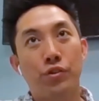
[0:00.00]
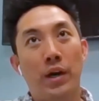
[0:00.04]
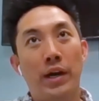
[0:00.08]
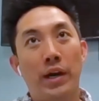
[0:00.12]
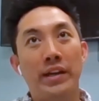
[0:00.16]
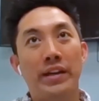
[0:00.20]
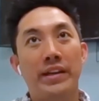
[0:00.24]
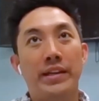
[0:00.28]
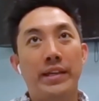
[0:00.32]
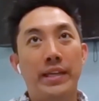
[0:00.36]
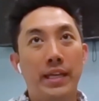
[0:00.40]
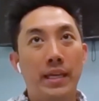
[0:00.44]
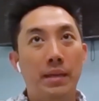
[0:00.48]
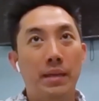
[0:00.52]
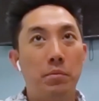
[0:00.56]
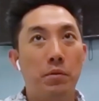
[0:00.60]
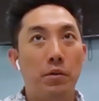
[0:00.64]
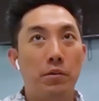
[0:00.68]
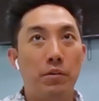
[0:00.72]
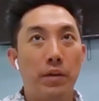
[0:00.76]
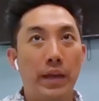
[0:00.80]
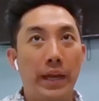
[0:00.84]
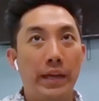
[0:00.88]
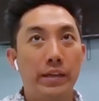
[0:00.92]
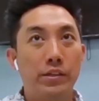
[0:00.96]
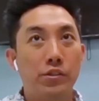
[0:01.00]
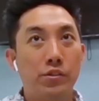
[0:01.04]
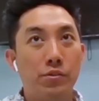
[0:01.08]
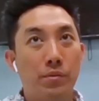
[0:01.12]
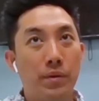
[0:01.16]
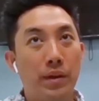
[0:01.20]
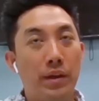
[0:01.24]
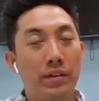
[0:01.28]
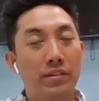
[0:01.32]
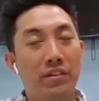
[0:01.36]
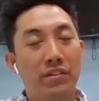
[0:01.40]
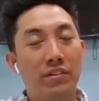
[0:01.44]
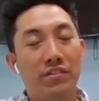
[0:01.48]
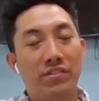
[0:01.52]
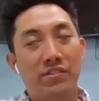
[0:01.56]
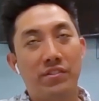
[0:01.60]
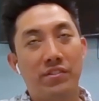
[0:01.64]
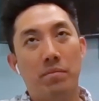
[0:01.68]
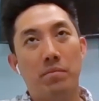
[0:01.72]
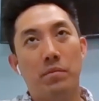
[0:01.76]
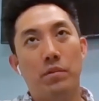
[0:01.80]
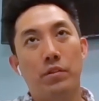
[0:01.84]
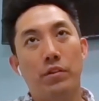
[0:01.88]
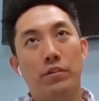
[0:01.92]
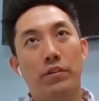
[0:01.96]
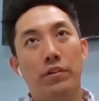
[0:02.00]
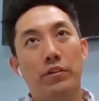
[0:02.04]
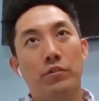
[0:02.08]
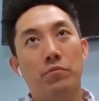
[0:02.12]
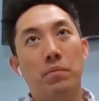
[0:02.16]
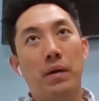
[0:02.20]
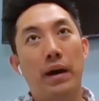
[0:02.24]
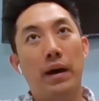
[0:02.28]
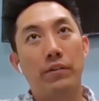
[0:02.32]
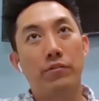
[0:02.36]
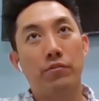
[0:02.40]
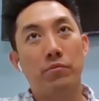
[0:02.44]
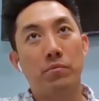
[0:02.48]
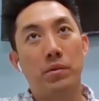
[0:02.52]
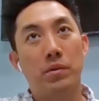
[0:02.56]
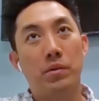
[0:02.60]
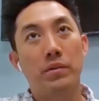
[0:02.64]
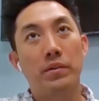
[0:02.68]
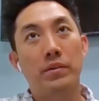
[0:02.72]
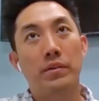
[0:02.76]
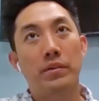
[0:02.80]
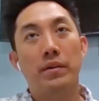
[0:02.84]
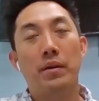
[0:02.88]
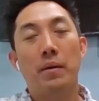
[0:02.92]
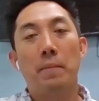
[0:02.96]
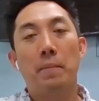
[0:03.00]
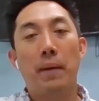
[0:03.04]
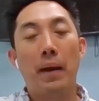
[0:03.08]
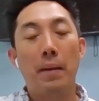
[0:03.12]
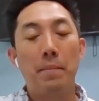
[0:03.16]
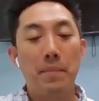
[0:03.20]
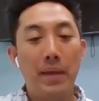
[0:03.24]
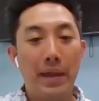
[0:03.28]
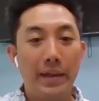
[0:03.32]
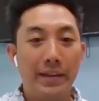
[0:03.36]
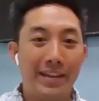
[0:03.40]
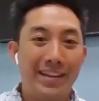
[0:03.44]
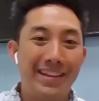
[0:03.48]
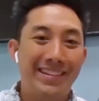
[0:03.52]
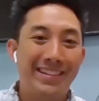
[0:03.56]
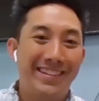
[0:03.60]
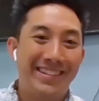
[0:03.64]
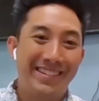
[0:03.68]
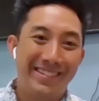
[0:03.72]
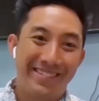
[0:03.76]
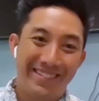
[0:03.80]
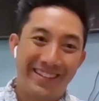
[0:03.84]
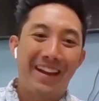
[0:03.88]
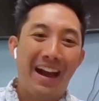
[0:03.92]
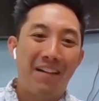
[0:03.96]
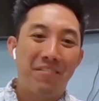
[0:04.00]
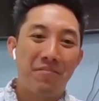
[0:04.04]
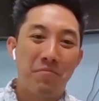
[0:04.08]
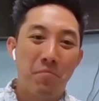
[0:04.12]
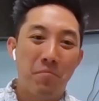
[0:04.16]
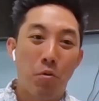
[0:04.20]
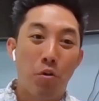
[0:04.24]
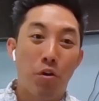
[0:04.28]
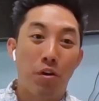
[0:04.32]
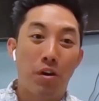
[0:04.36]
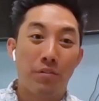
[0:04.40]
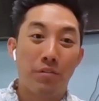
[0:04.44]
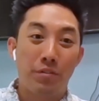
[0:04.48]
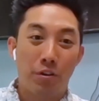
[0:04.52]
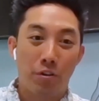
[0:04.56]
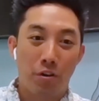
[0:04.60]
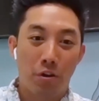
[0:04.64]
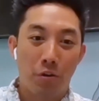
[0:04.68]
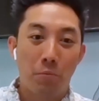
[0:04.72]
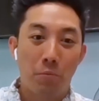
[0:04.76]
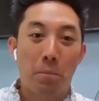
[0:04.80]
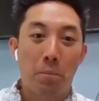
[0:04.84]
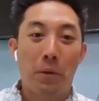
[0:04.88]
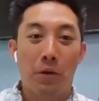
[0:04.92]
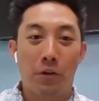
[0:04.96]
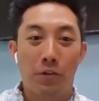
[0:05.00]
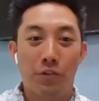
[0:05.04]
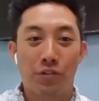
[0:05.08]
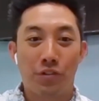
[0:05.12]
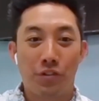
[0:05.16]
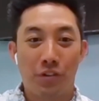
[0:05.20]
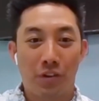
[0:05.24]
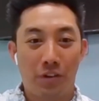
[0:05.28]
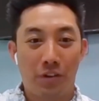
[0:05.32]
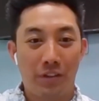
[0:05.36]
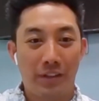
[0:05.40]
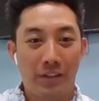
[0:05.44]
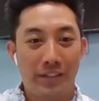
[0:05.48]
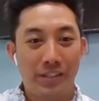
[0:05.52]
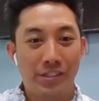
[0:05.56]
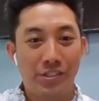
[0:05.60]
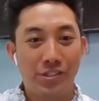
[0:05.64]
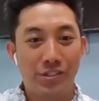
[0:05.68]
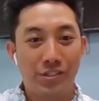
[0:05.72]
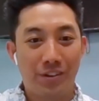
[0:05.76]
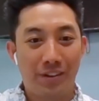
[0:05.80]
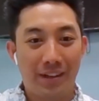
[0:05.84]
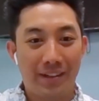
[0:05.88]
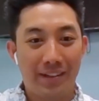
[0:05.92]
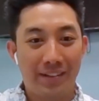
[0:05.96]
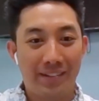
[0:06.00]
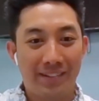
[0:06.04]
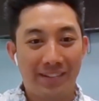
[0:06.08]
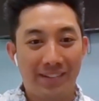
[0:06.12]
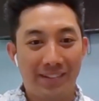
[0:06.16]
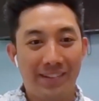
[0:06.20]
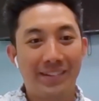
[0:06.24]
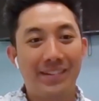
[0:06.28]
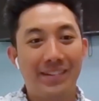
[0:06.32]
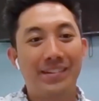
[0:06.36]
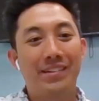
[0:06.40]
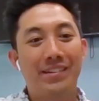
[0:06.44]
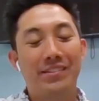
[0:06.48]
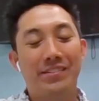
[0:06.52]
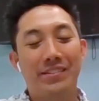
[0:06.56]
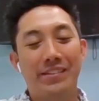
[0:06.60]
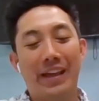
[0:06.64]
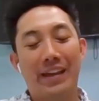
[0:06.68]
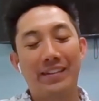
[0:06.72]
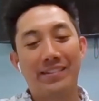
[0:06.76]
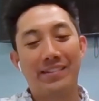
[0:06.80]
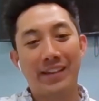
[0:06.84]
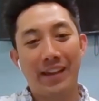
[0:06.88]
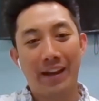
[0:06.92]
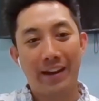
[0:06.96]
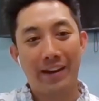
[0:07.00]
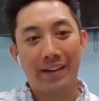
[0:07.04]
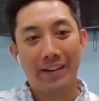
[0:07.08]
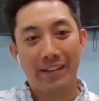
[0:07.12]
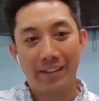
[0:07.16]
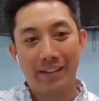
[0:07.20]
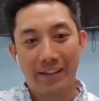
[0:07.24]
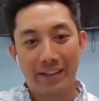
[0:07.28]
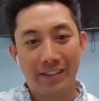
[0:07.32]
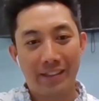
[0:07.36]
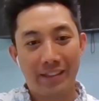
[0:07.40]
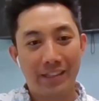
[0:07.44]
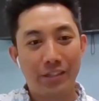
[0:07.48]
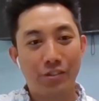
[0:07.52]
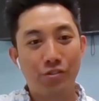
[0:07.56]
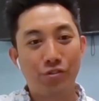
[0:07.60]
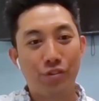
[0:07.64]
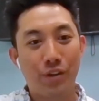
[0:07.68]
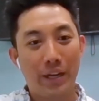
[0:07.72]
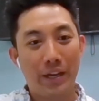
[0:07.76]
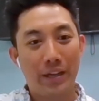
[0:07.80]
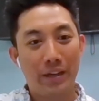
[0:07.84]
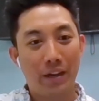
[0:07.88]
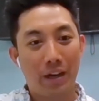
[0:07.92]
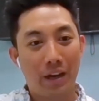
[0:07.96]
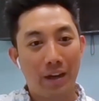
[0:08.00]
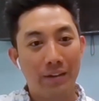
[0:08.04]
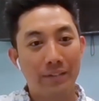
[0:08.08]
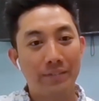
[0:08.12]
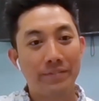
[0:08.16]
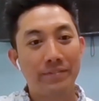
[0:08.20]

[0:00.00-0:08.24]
trying to keep your HOAs as similar as possible by making you have more of your own personal insurance. So that's kind of like the trade-off.